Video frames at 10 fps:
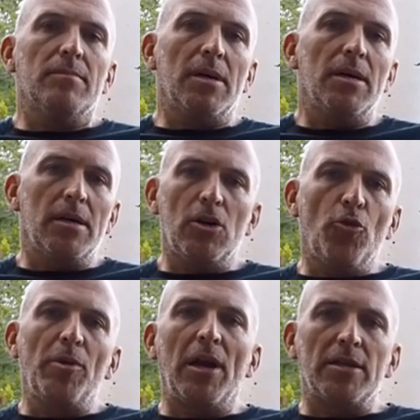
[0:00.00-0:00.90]

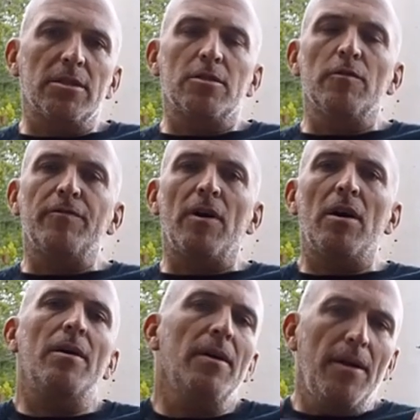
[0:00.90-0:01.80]
hope you liked that so
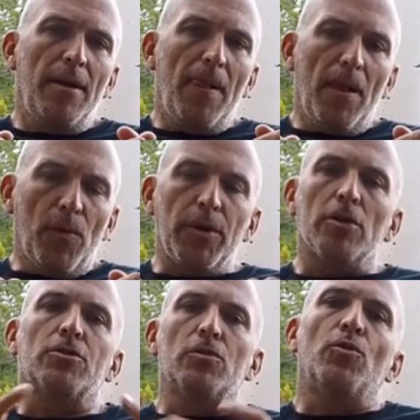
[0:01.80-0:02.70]
far. We
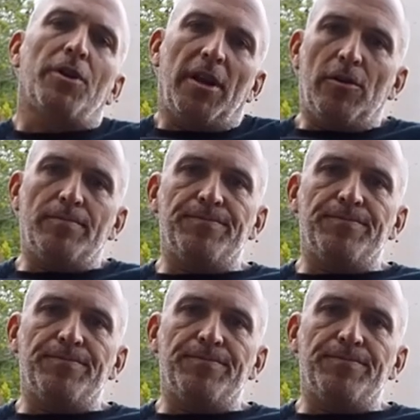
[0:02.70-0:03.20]
go to the water now.